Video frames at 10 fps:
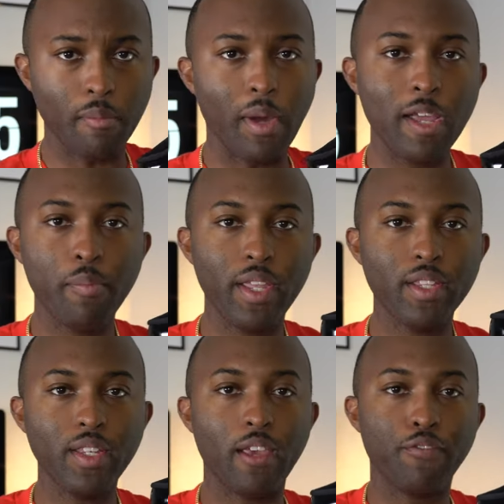In my
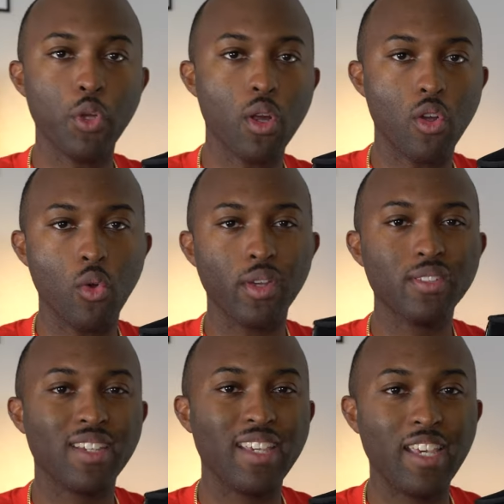opinion, if you are going
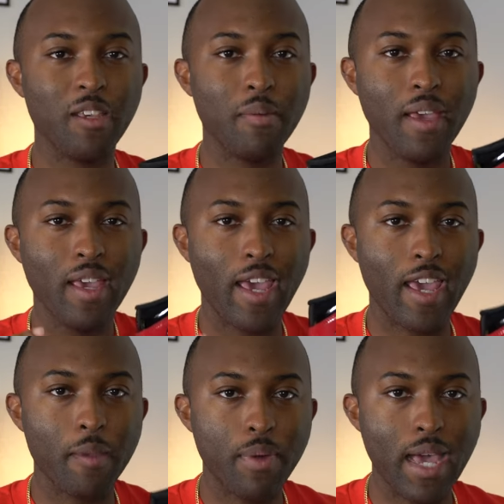to keep
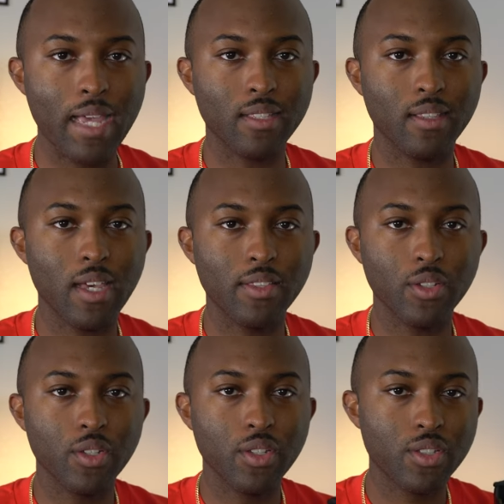a patent
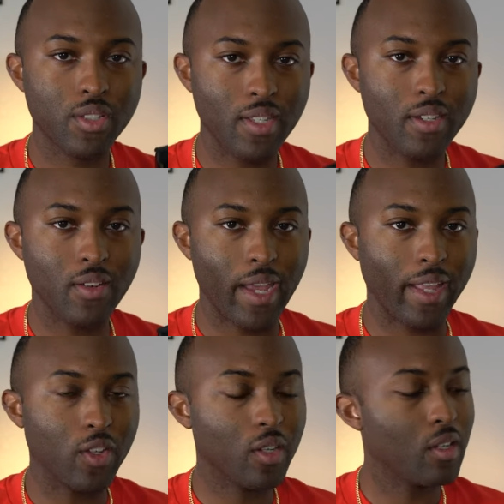leather sneaker
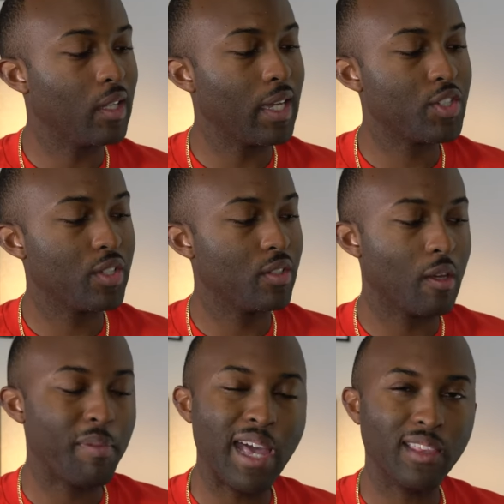in your collection,
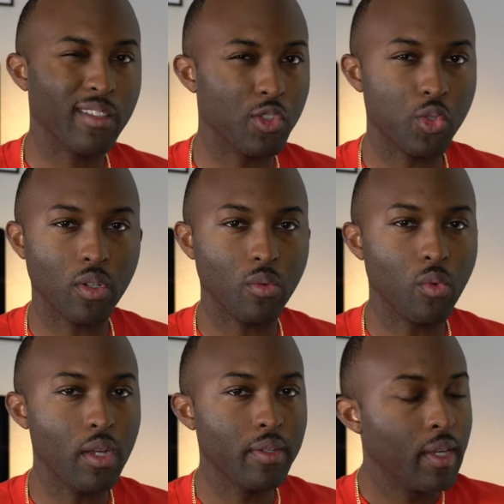a patent leather Jordan
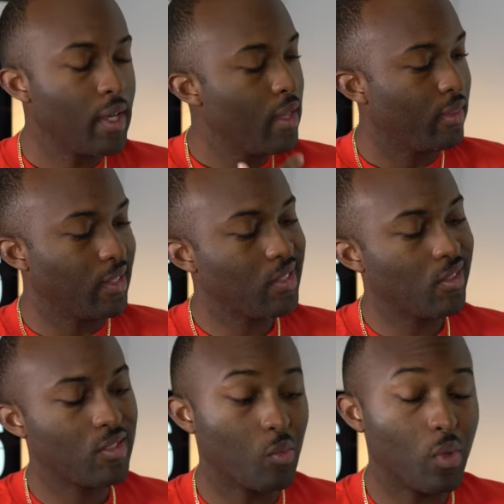1, this
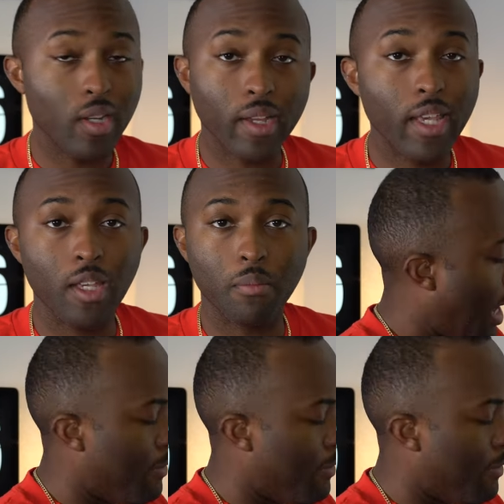is the one to keep.